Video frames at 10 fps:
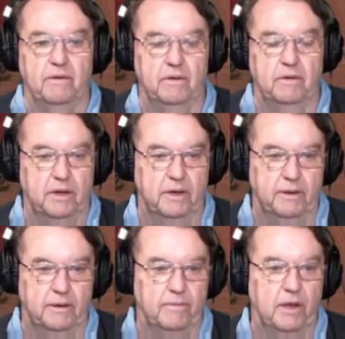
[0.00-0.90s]

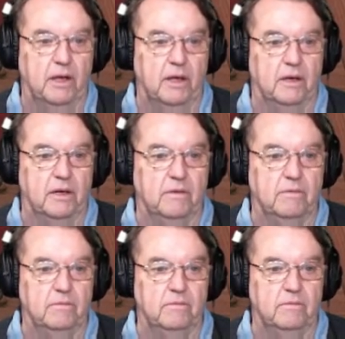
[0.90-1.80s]

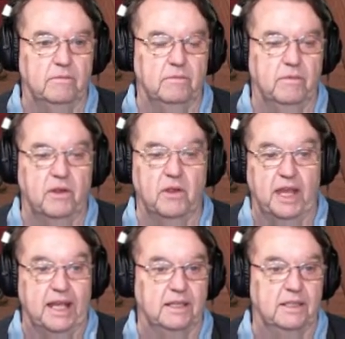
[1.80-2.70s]
the
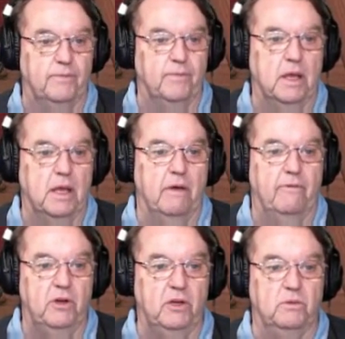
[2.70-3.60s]
things.
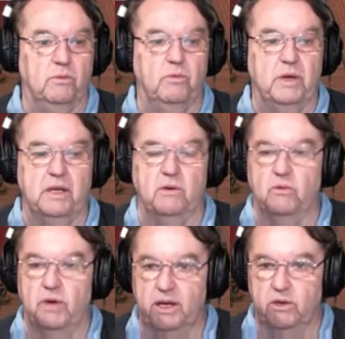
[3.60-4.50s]
First we
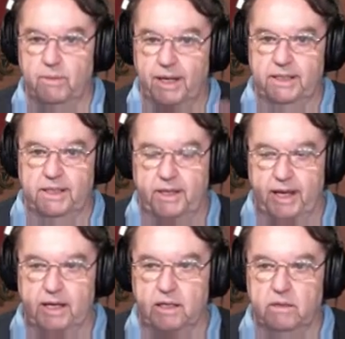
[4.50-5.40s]
randomize the
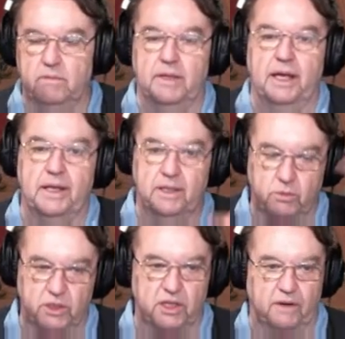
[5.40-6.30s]
deck, that is,
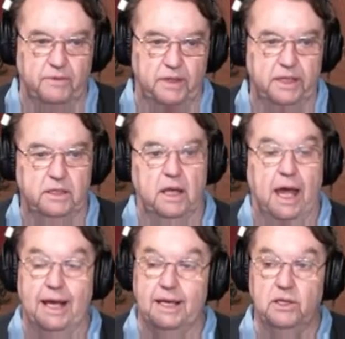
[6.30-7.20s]
we shuffle it.
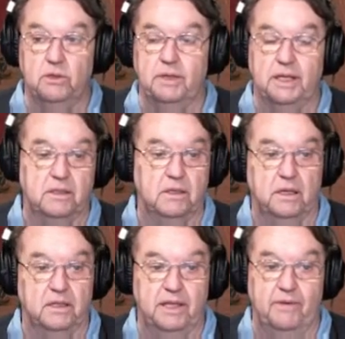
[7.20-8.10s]
I can do this
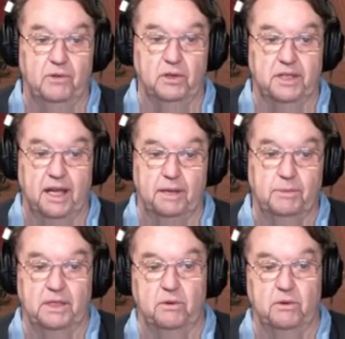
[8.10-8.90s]
several times in a